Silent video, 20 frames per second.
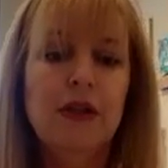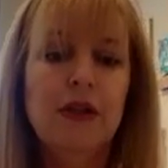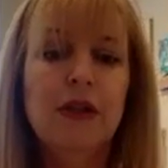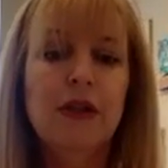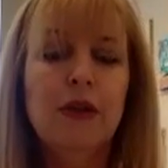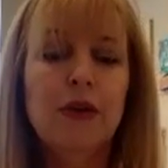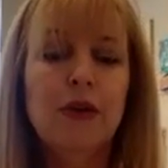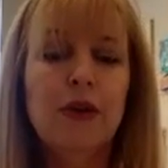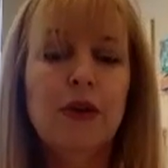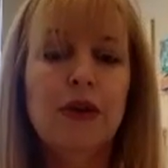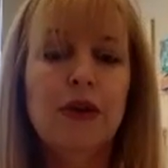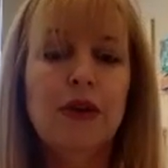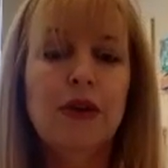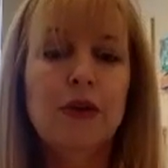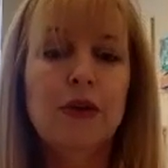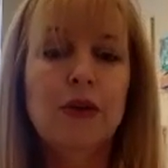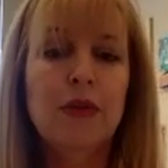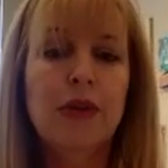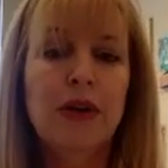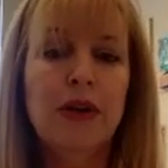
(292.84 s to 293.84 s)
Lower your
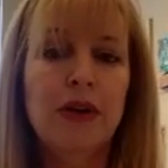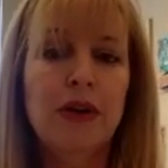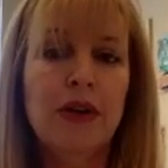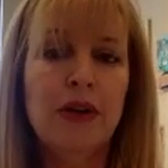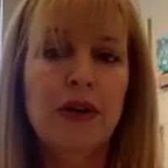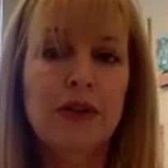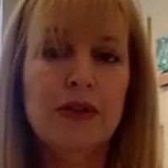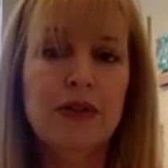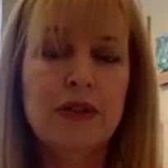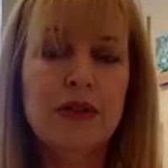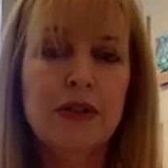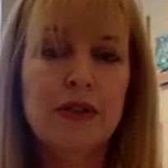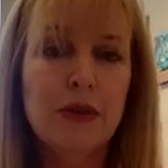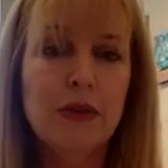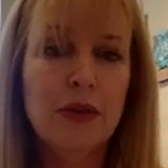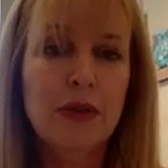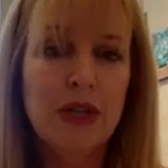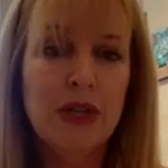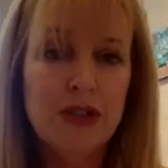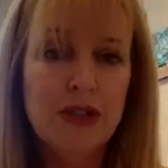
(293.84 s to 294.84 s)
barriers
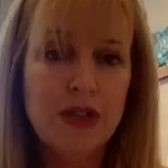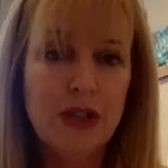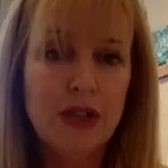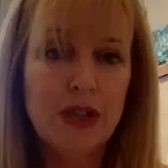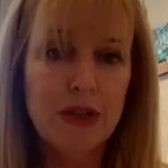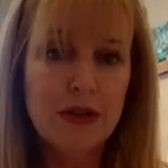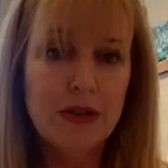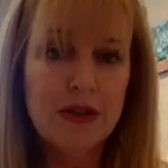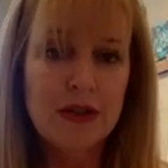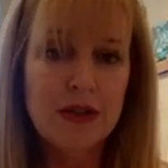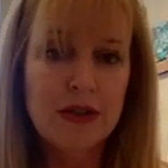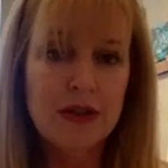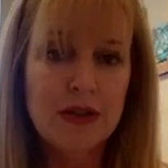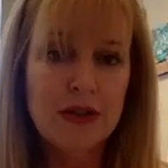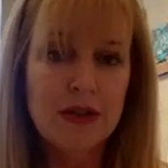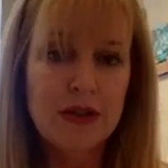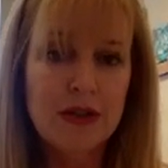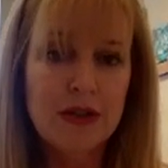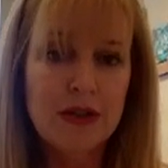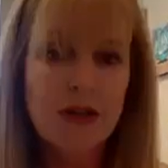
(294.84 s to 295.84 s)
to each other
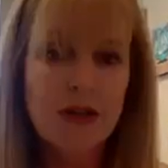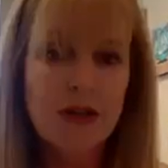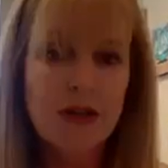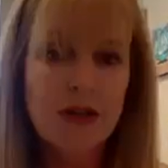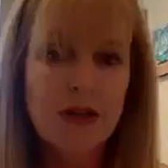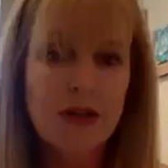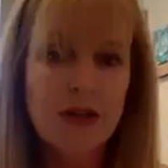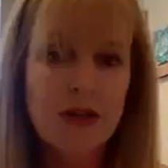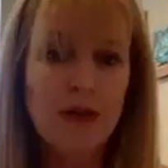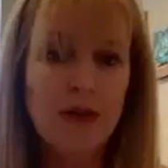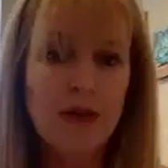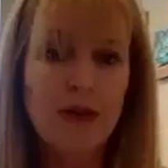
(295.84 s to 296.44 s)
all over the